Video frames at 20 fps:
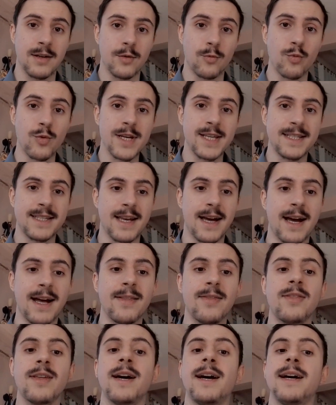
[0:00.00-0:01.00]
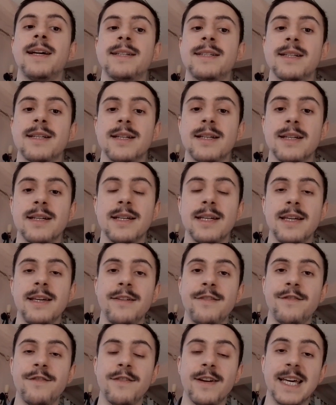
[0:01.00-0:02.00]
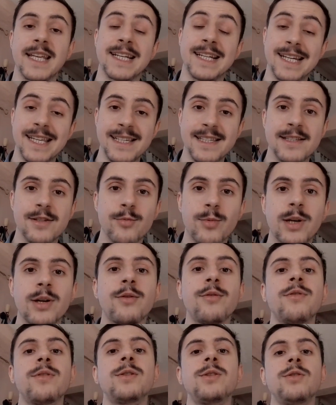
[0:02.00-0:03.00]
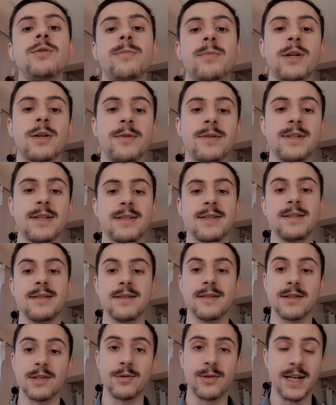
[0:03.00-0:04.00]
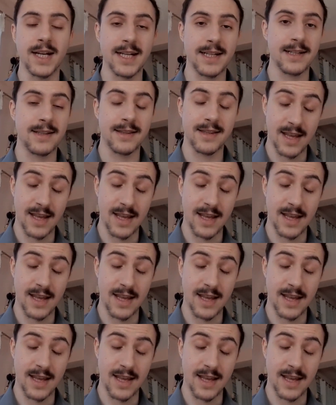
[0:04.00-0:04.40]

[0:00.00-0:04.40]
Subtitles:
We said that if at least one of the 2 processes is correct,